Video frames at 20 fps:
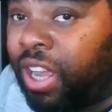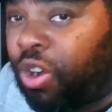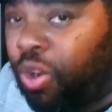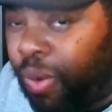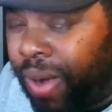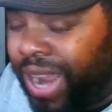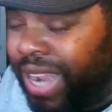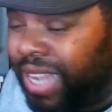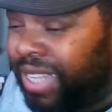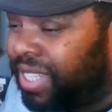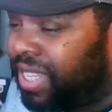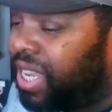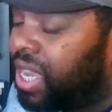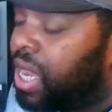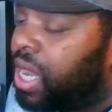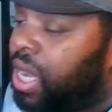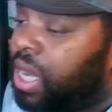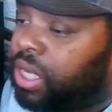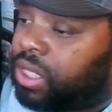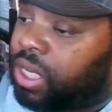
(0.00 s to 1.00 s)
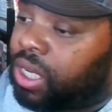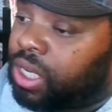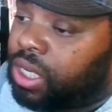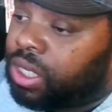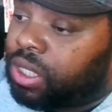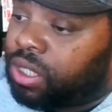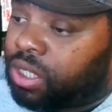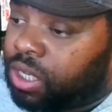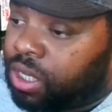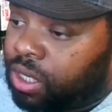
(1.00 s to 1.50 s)
crazy
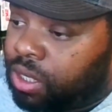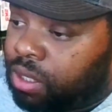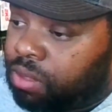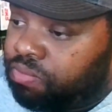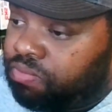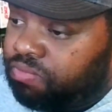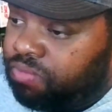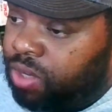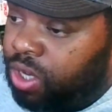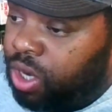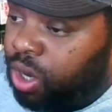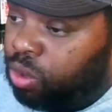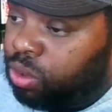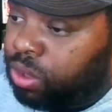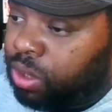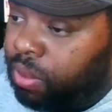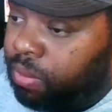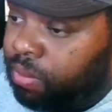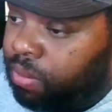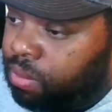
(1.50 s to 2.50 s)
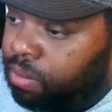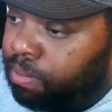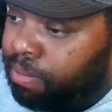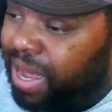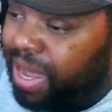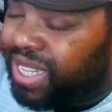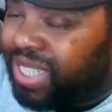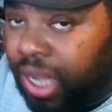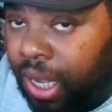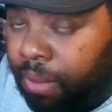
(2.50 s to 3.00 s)
to to, you know,
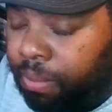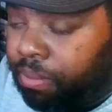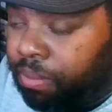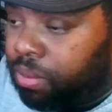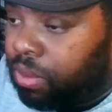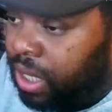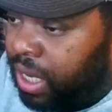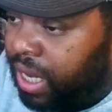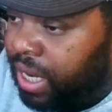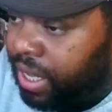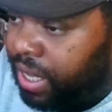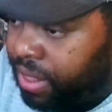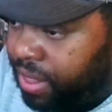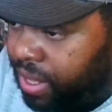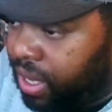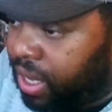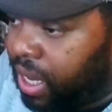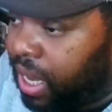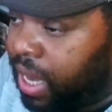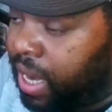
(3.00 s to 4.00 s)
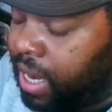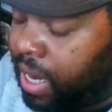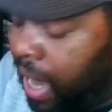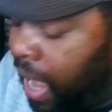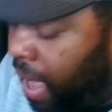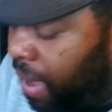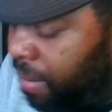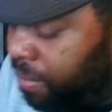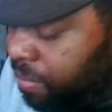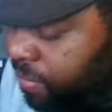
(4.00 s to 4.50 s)
mess up anything. And
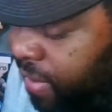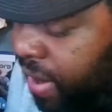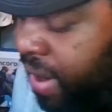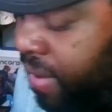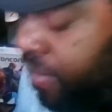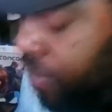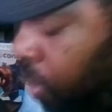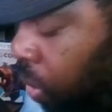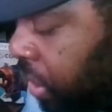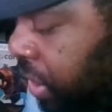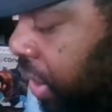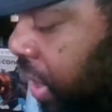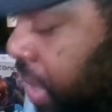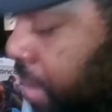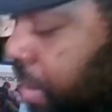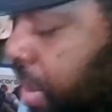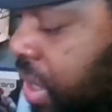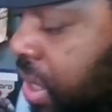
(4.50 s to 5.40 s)
I'm very fortunate, but